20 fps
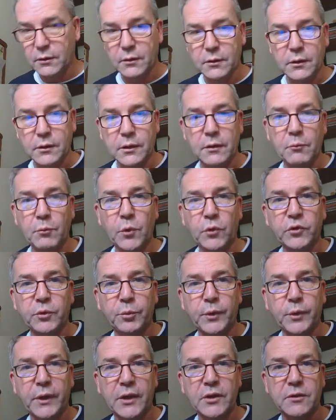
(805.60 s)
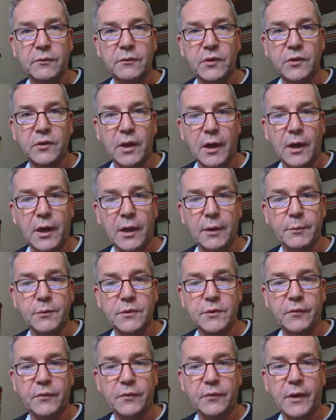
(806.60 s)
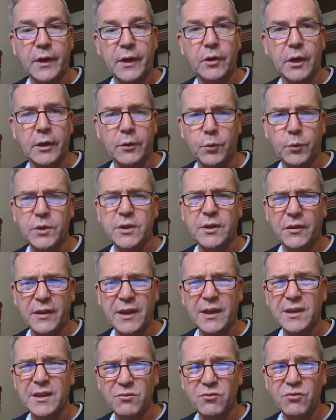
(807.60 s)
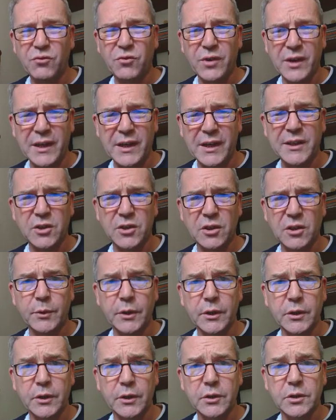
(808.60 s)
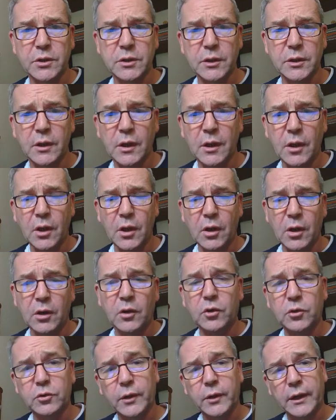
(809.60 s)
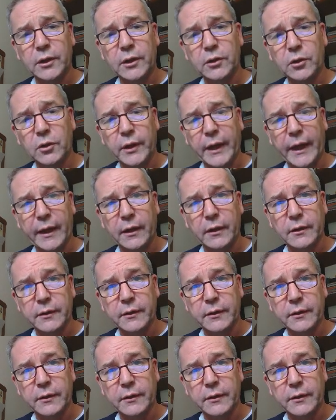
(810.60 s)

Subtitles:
multiplication of times 5 on the load, which I think is really too much, or I can look at,